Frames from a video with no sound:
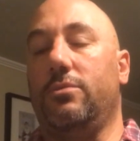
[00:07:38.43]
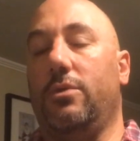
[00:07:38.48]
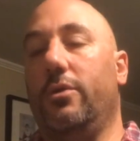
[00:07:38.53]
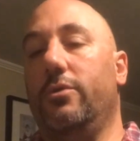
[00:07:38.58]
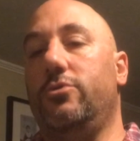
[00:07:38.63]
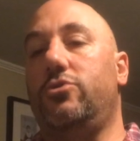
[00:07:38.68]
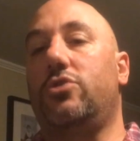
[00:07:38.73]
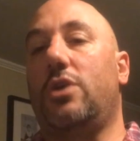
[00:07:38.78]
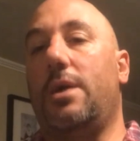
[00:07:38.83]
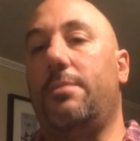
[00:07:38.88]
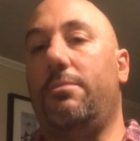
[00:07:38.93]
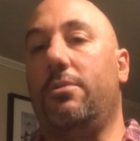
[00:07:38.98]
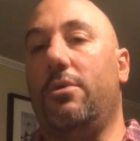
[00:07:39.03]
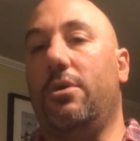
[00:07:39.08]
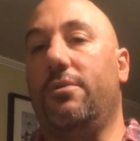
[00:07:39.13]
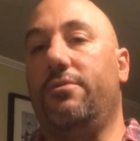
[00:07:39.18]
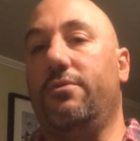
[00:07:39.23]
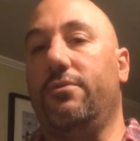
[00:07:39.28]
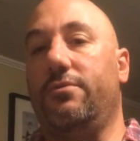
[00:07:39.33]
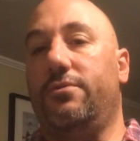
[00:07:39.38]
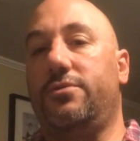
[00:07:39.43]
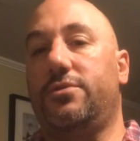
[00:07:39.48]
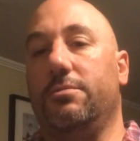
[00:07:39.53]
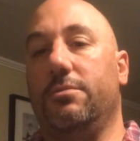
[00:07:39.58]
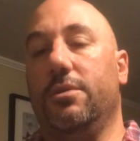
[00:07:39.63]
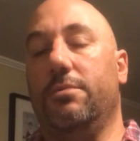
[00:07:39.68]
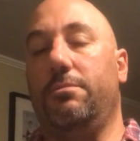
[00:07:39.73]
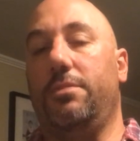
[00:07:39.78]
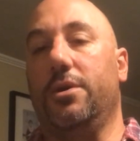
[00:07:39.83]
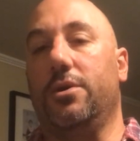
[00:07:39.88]
I would drop off of
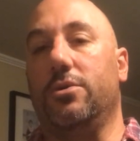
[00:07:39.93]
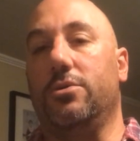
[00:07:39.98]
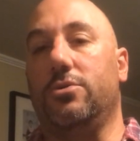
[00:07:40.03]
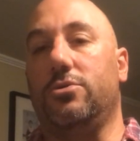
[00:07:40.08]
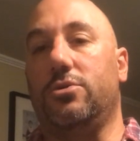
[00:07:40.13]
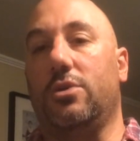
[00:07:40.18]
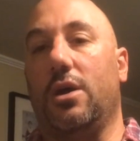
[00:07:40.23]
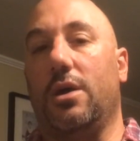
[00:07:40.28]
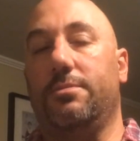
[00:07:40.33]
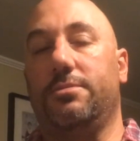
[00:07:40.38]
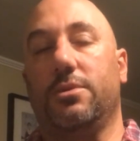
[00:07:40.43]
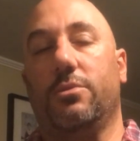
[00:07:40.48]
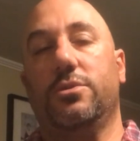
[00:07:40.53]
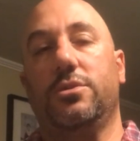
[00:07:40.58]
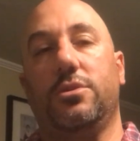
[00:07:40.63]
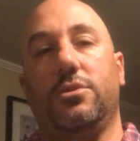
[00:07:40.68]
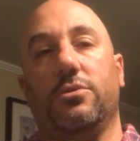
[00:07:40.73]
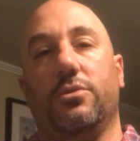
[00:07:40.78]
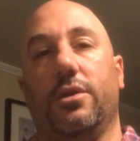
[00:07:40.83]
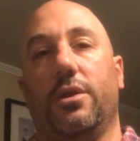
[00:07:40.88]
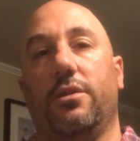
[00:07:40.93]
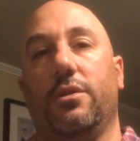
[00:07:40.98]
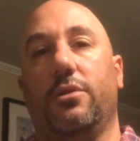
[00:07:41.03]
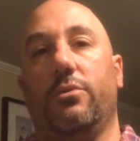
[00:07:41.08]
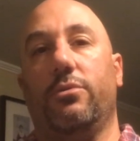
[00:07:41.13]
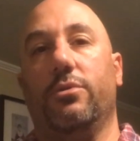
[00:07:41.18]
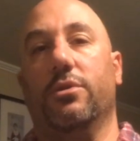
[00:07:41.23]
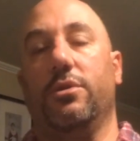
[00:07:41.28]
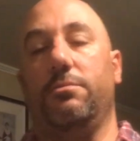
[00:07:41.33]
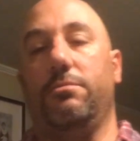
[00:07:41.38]
some of the bigger drops. I wasn't doing
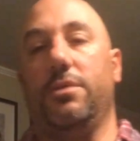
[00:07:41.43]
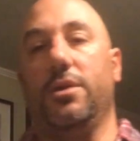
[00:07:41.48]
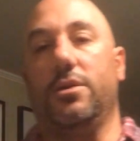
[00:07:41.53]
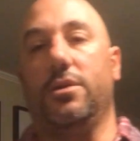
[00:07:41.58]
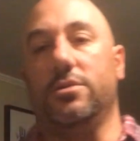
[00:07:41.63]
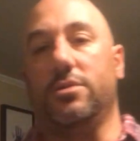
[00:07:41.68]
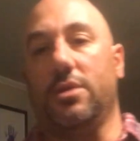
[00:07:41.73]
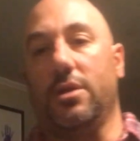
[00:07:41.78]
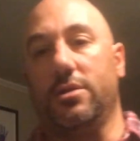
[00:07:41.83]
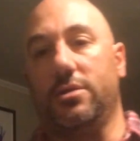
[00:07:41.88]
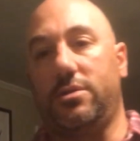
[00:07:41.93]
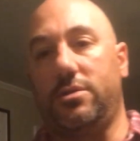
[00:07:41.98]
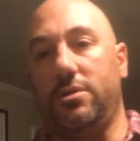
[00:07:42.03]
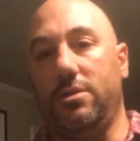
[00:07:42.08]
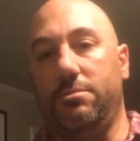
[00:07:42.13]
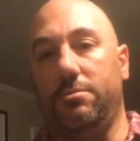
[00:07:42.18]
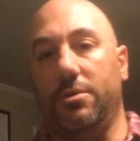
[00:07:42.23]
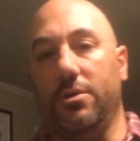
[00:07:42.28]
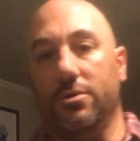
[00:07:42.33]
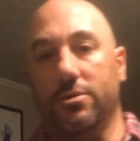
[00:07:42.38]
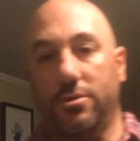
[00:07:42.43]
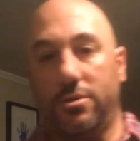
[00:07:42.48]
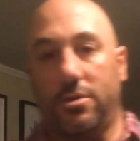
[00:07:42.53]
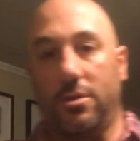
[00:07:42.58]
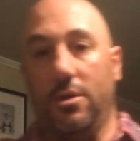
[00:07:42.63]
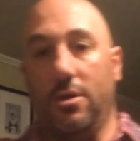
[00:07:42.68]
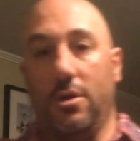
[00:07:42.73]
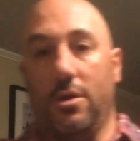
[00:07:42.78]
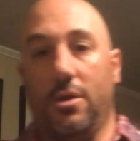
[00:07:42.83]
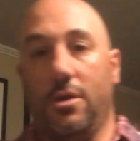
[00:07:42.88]
anything really big because that seat post
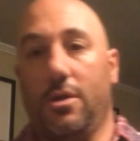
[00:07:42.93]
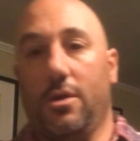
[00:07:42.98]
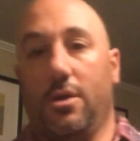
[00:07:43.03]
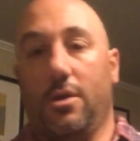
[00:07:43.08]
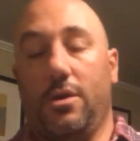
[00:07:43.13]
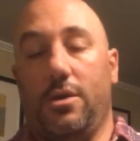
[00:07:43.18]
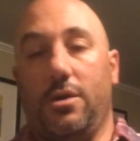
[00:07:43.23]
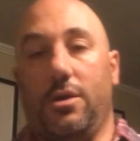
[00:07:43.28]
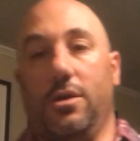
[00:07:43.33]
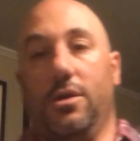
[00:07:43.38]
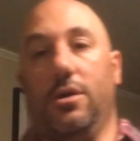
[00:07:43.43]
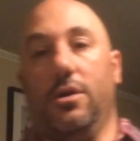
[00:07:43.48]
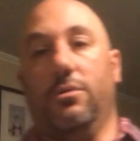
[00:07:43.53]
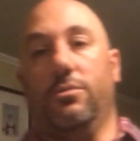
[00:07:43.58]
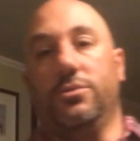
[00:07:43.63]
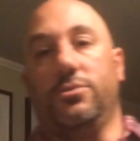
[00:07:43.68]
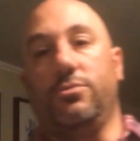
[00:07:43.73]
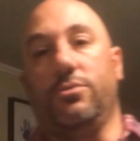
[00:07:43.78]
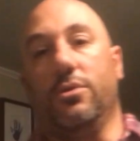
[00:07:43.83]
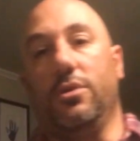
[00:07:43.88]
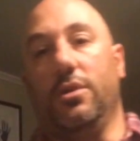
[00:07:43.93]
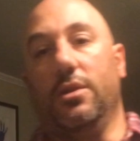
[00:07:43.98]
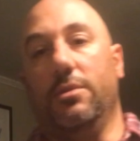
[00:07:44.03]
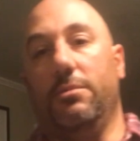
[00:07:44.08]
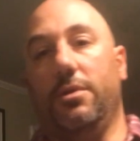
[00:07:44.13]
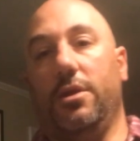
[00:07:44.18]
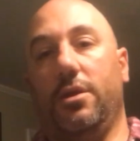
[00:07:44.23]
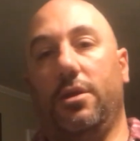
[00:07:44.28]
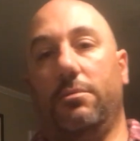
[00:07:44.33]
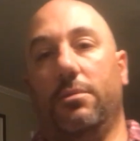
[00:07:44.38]
was really
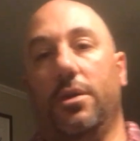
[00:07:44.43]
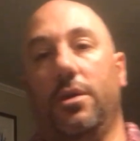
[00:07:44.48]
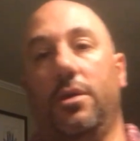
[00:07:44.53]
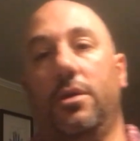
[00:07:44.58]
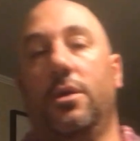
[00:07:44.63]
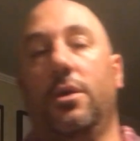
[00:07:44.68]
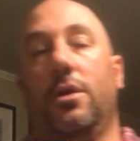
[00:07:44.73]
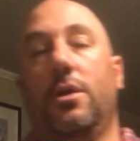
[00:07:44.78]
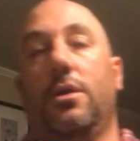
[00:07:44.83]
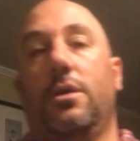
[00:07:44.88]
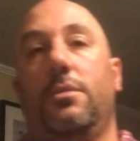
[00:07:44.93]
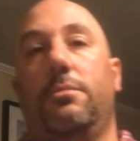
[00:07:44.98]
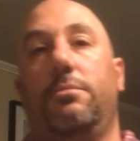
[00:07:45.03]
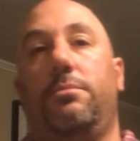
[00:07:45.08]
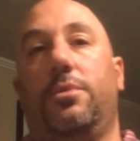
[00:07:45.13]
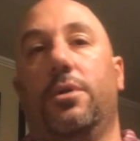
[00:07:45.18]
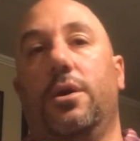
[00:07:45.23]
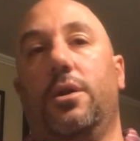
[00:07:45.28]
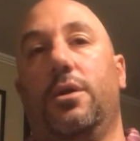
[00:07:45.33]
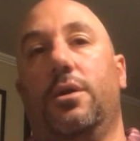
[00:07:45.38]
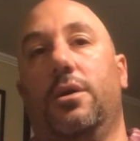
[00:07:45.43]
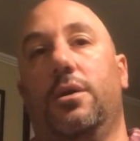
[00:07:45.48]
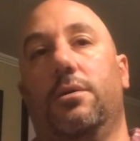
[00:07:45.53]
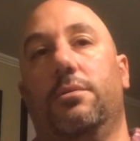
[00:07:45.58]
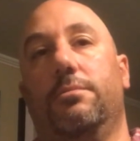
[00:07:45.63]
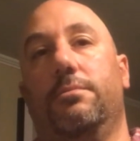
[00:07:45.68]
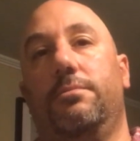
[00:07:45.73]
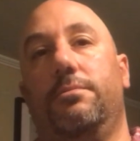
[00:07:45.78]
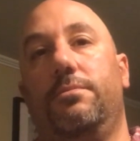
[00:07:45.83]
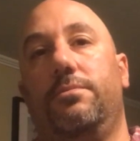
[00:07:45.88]
limiting me. But
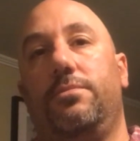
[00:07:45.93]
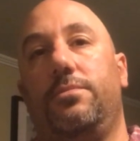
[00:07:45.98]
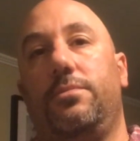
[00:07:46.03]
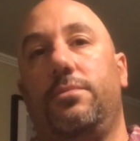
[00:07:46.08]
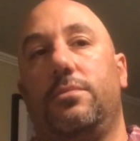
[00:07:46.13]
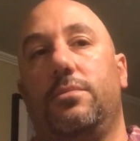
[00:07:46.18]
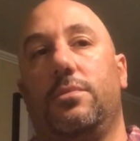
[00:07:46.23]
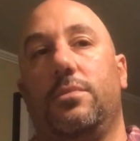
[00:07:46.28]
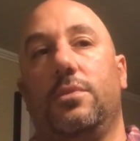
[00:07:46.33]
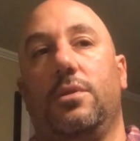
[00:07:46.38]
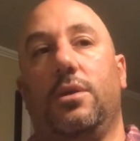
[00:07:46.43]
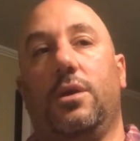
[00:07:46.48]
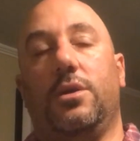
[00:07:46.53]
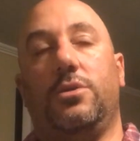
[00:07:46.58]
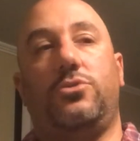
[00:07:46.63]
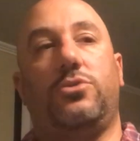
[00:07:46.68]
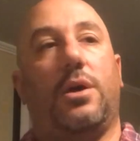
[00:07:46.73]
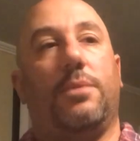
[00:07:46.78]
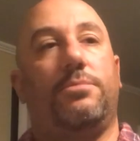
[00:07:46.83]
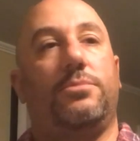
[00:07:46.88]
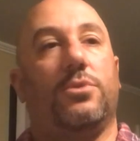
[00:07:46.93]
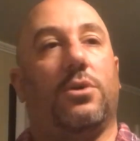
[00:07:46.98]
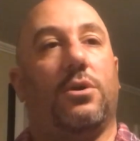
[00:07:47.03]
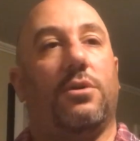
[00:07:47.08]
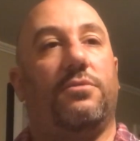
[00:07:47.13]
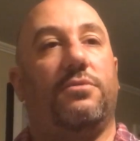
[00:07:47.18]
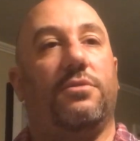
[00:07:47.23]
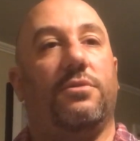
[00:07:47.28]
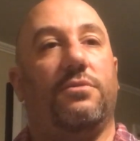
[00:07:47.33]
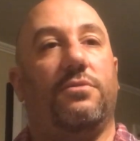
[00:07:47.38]
I dropped
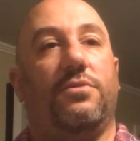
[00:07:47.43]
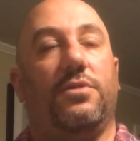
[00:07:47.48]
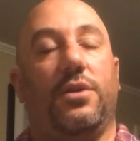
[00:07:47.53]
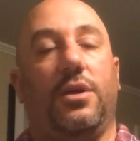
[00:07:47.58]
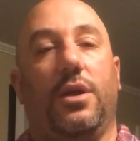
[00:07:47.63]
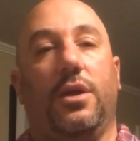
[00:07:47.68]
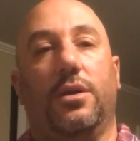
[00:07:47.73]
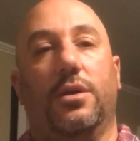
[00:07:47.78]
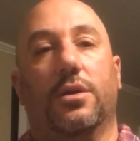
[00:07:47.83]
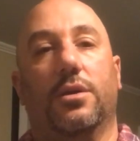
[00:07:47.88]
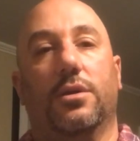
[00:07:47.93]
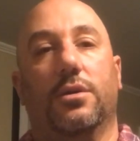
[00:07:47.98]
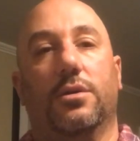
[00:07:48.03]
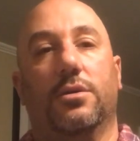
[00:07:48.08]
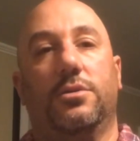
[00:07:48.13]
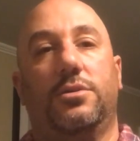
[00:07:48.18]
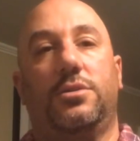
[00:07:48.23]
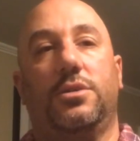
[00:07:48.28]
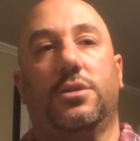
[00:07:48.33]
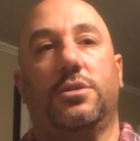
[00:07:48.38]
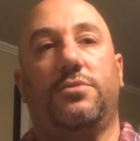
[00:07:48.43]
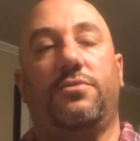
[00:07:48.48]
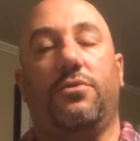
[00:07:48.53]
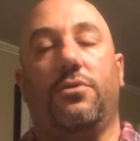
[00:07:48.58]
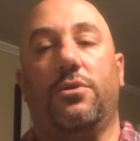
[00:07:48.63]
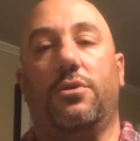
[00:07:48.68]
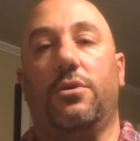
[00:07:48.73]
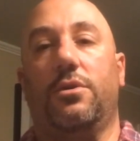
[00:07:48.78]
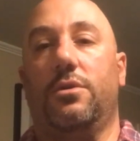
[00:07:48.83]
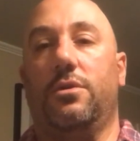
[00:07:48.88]
off of a
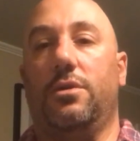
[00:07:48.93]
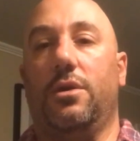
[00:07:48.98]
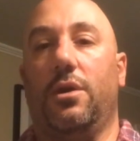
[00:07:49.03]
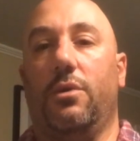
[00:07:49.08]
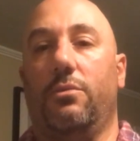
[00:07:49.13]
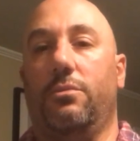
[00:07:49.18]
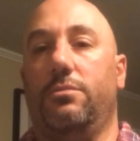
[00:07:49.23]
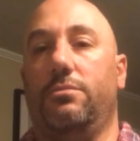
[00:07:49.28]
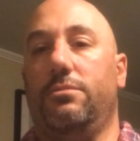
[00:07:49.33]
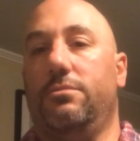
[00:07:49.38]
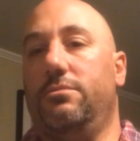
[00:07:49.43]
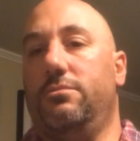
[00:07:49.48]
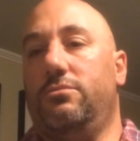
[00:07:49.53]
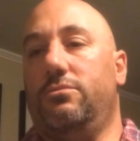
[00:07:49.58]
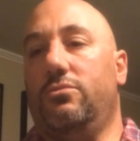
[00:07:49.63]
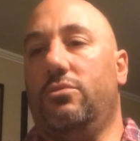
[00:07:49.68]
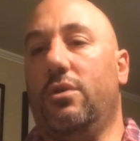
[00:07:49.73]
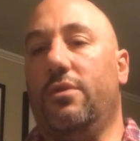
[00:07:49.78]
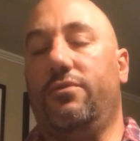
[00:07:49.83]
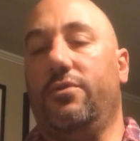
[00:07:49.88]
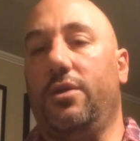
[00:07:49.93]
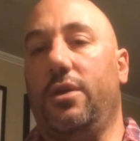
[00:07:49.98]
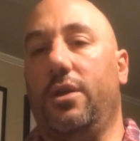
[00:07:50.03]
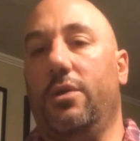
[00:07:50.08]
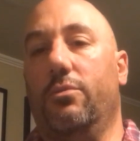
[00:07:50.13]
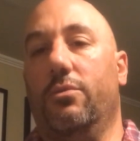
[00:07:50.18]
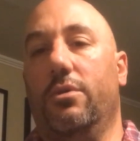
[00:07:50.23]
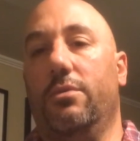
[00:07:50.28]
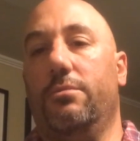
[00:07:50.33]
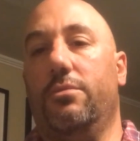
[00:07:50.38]
6-footer roughly
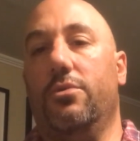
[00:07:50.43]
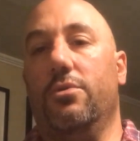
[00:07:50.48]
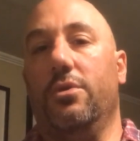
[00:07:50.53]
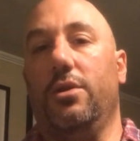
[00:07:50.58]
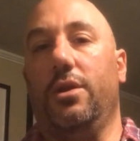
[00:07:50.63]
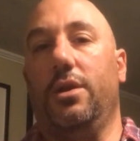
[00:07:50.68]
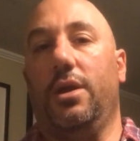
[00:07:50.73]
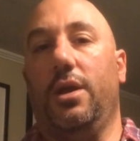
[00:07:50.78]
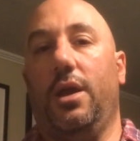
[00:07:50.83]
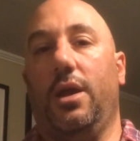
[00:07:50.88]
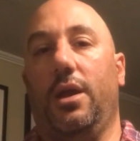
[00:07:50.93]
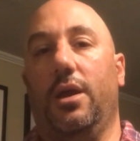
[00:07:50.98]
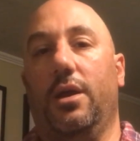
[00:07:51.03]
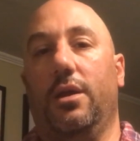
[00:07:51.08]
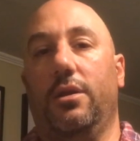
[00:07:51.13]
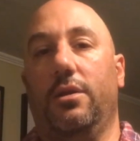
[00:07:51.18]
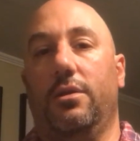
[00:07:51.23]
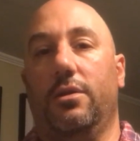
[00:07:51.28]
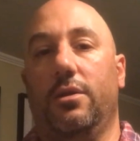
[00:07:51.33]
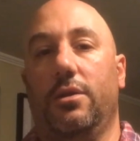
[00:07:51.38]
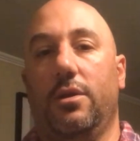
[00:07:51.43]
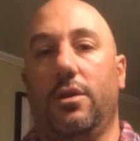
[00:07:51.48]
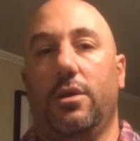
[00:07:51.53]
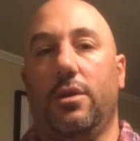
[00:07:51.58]
at one point and